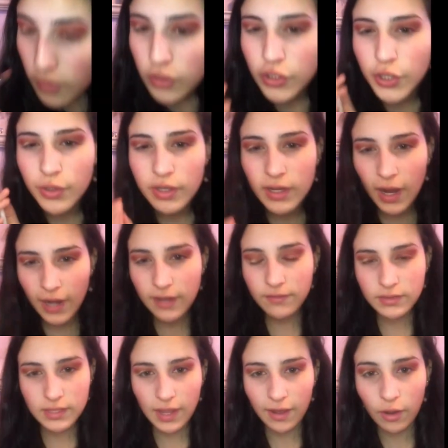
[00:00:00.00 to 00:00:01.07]
So you can kind
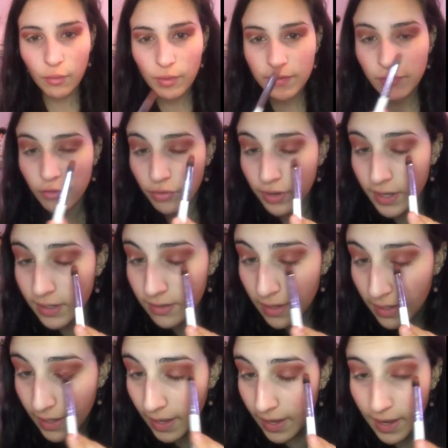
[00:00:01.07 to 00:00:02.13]
of tell we've created
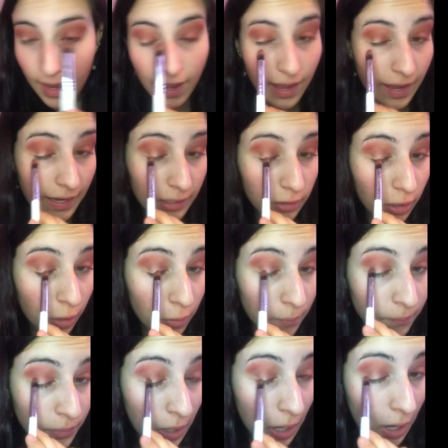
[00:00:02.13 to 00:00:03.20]
like a halo.
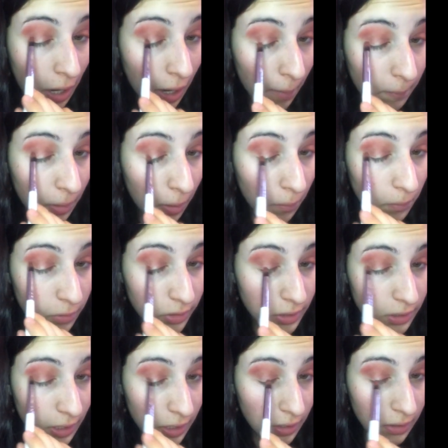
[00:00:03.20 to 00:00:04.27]
I'm not really
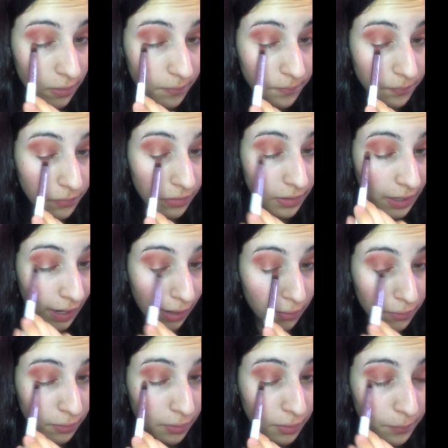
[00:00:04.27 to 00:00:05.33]
getting the
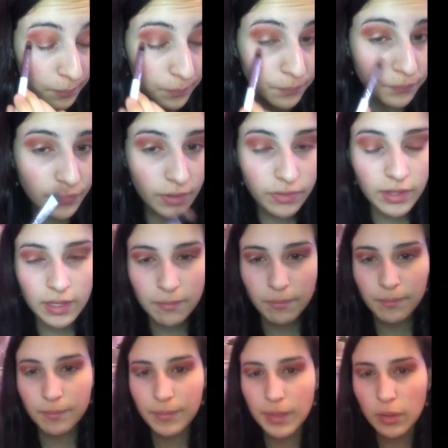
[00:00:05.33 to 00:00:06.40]

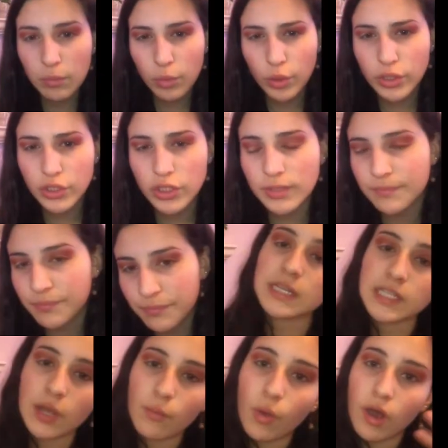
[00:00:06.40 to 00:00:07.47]
middle portion
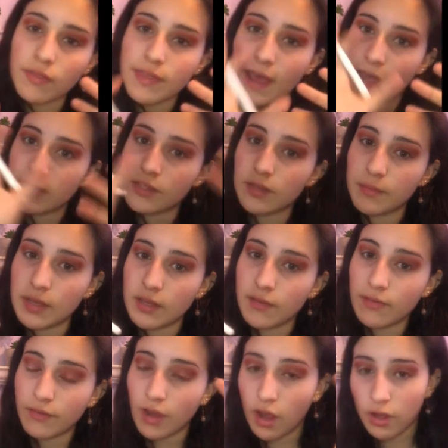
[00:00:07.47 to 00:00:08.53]
because I want that to be
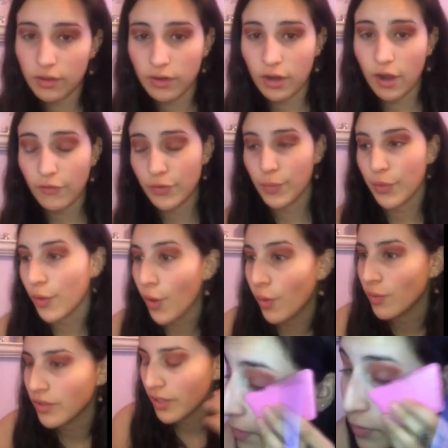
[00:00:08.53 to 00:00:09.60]
covered with
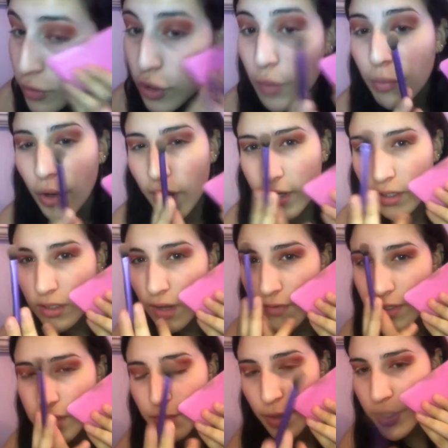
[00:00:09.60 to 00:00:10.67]
gold. There's no product on
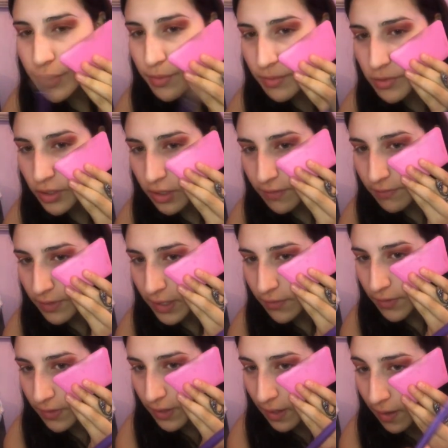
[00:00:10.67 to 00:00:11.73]
this brush, but I'm just going to fling
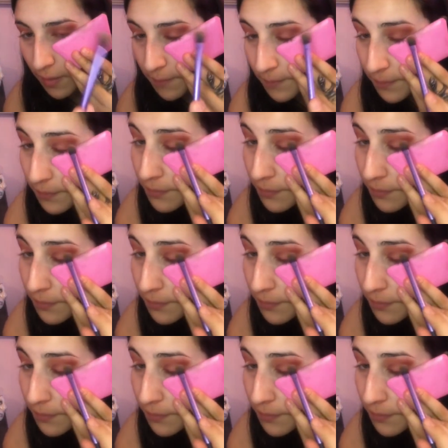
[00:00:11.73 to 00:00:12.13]
everything out.